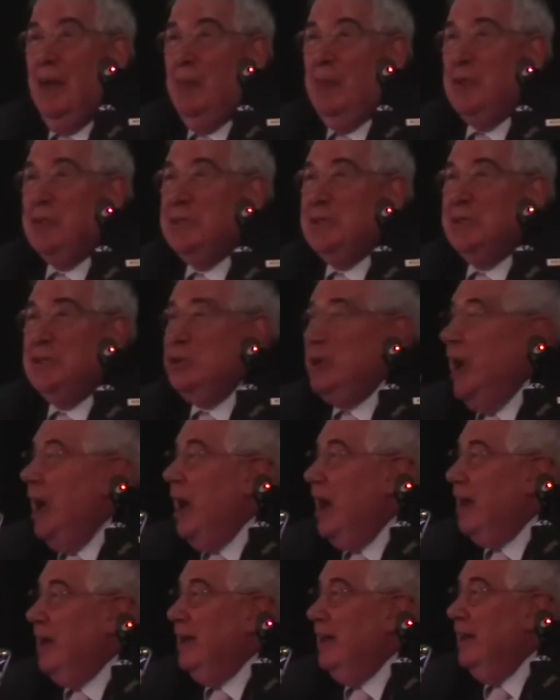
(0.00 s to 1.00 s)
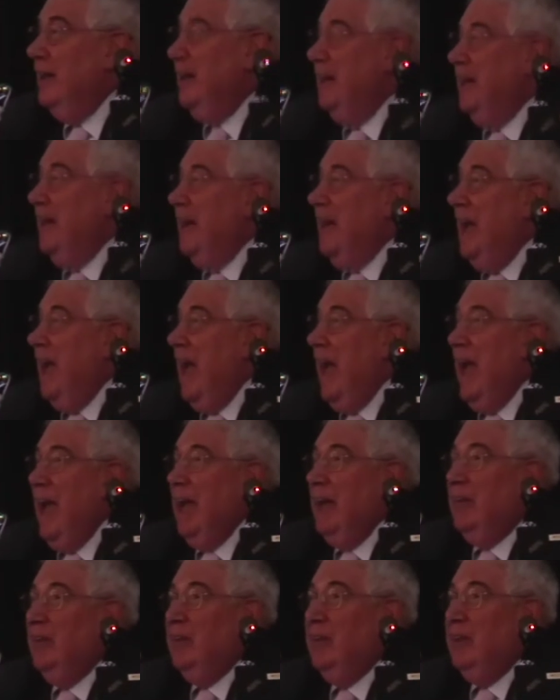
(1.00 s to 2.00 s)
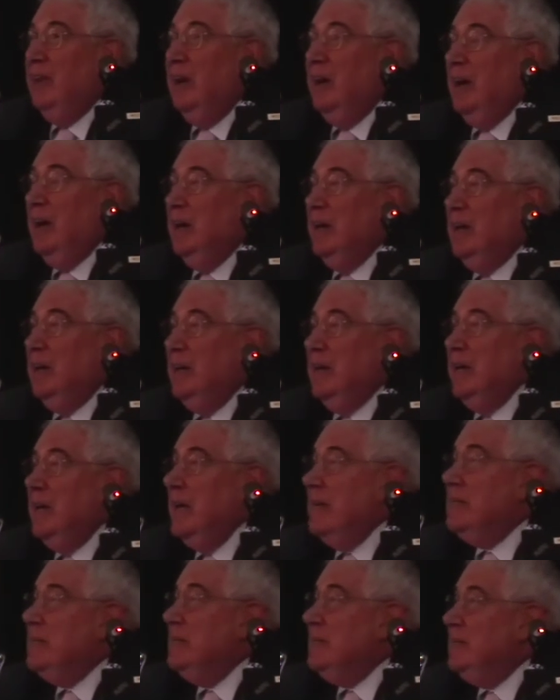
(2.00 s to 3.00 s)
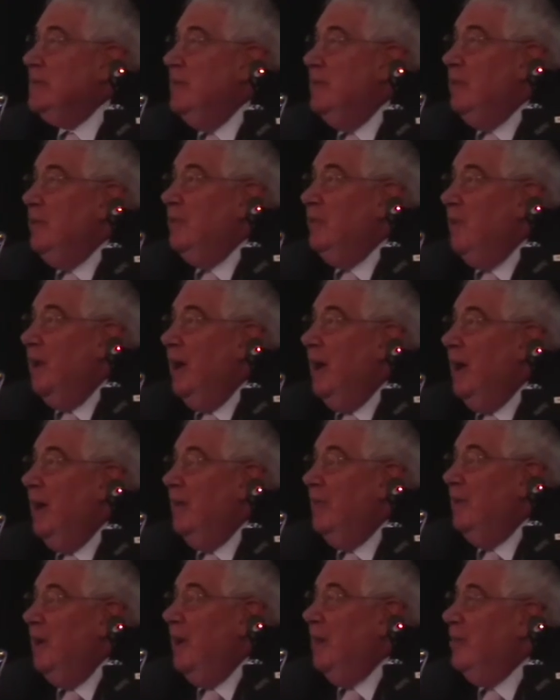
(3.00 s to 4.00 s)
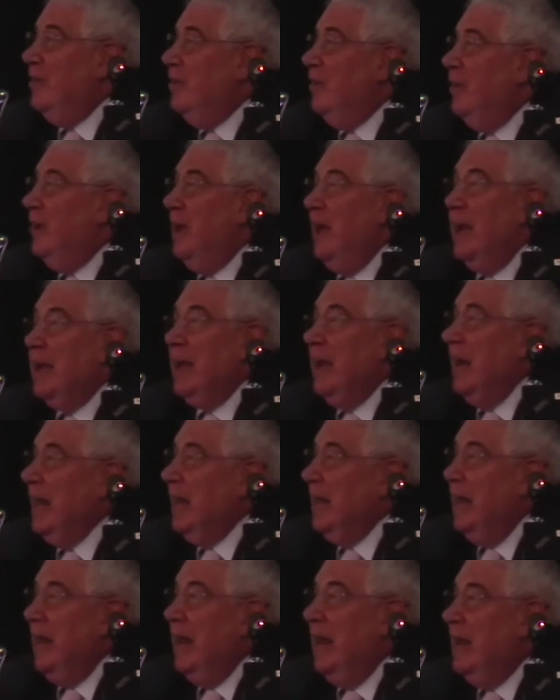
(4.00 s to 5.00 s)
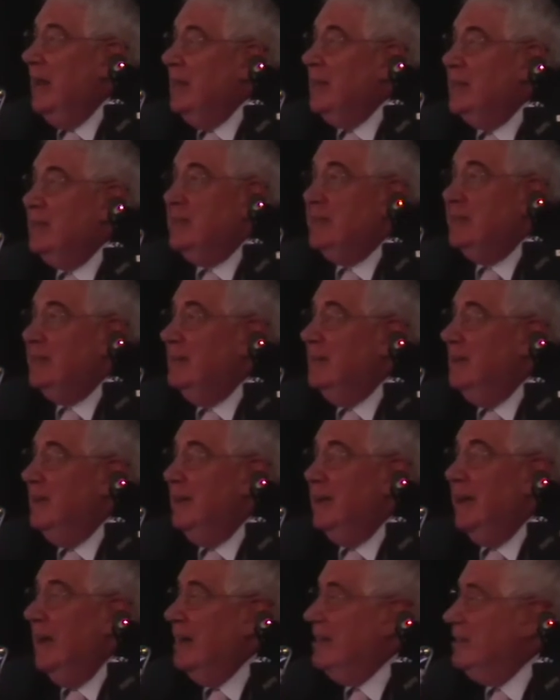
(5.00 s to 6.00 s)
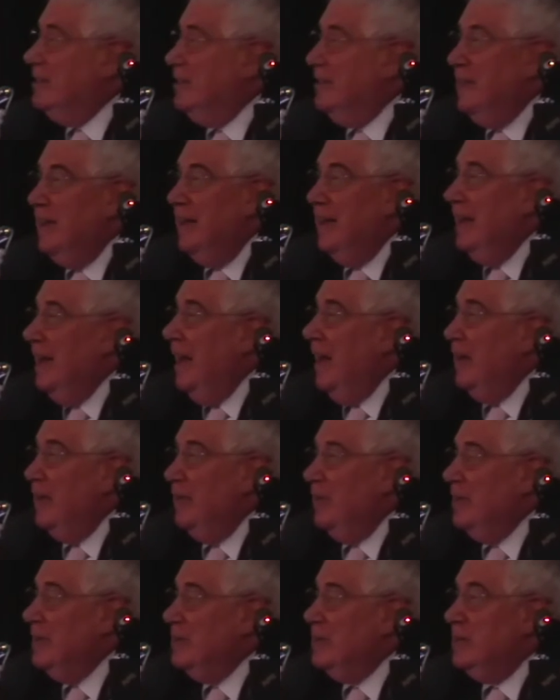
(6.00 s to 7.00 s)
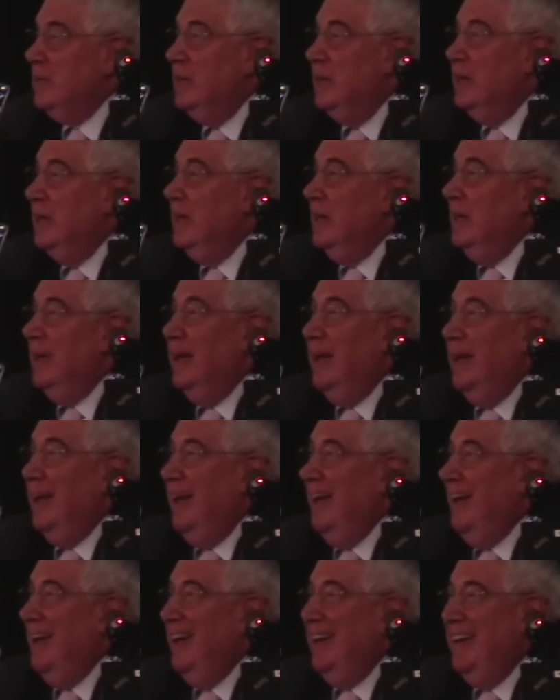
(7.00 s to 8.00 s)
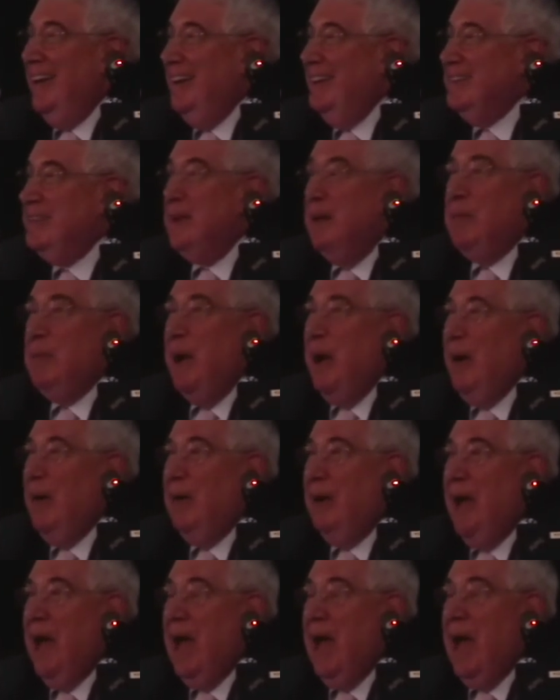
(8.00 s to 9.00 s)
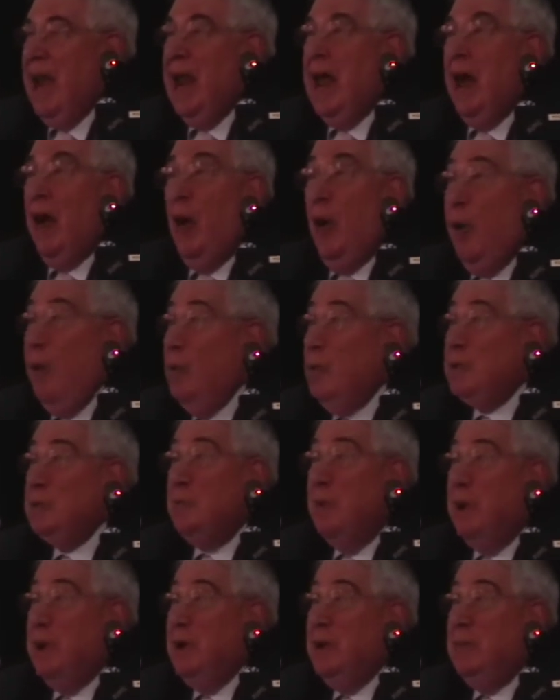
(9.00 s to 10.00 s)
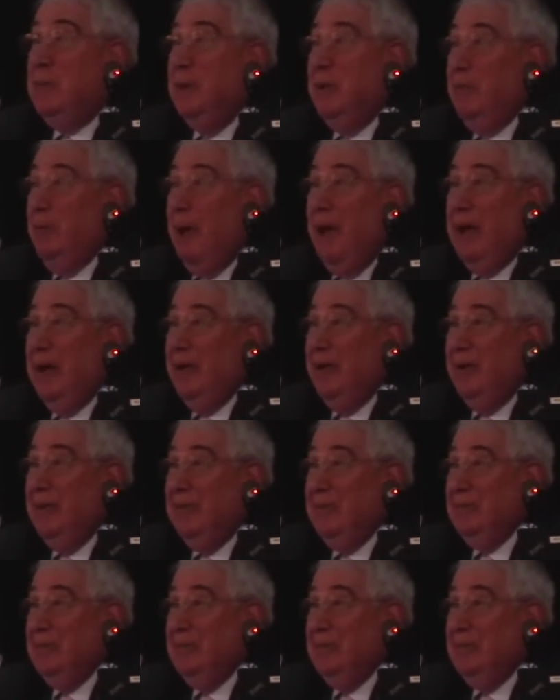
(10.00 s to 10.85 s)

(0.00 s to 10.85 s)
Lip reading: was the shock. And in 1975, I thought, I got to get out of this. Got to get out of this. Somehow. And I always wanted to be a writer.